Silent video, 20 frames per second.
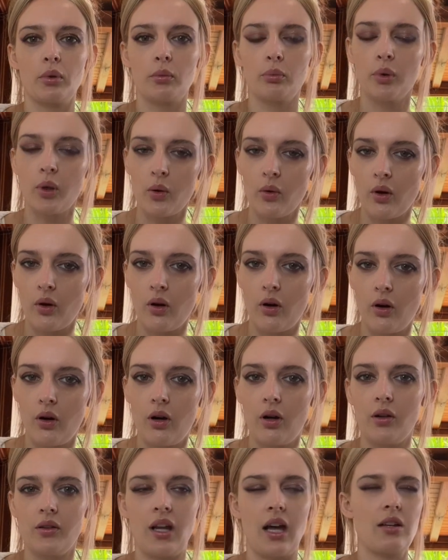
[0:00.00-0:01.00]

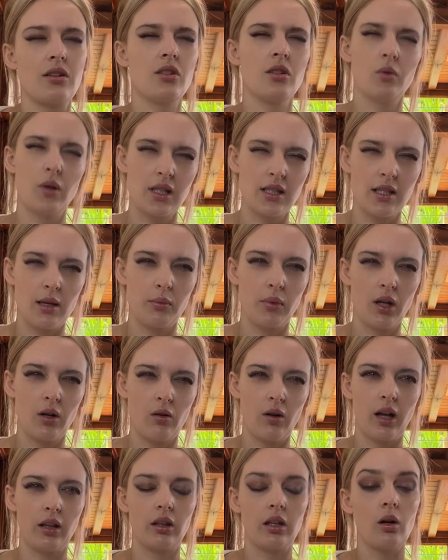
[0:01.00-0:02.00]
protocol, not doing something
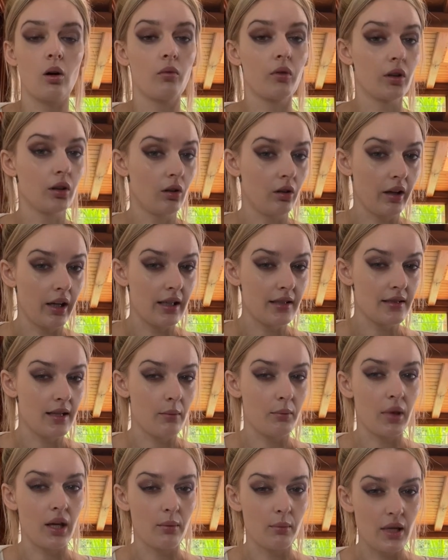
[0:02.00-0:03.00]
correctly, overlooking
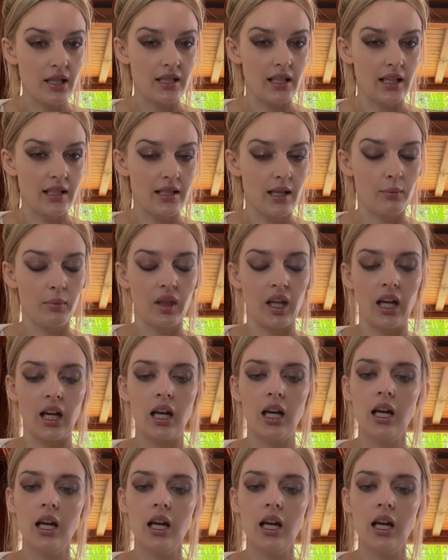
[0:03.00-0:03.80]
something, missing something.